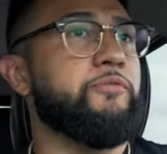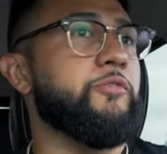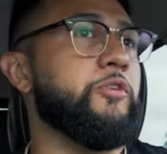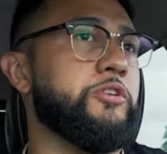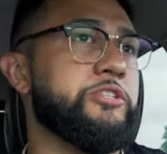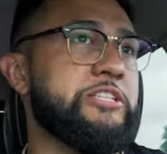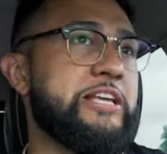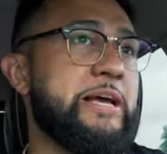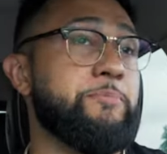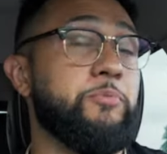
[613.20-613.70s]
Like
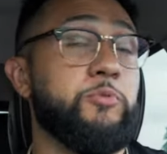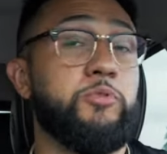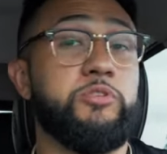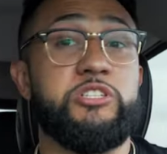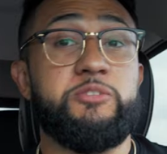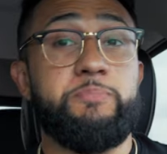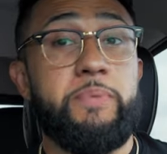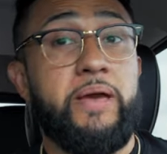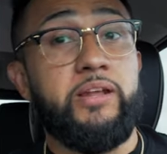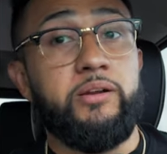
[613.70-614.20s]
for
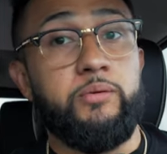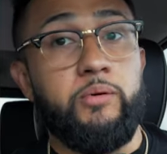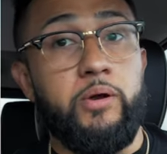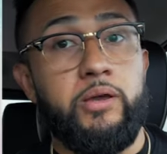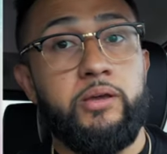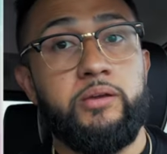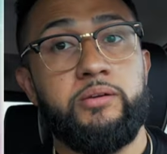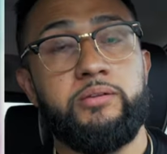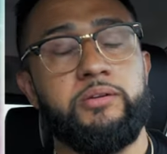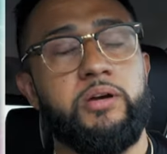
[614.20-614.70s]
example, in
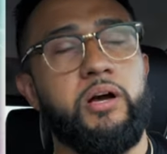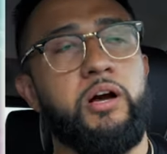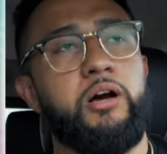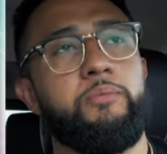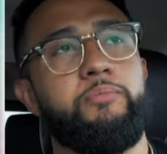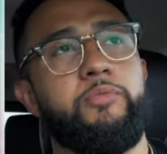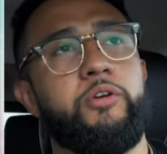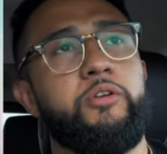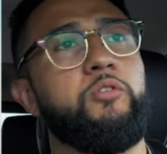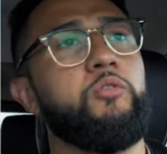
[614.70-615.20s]
Spanaway, um,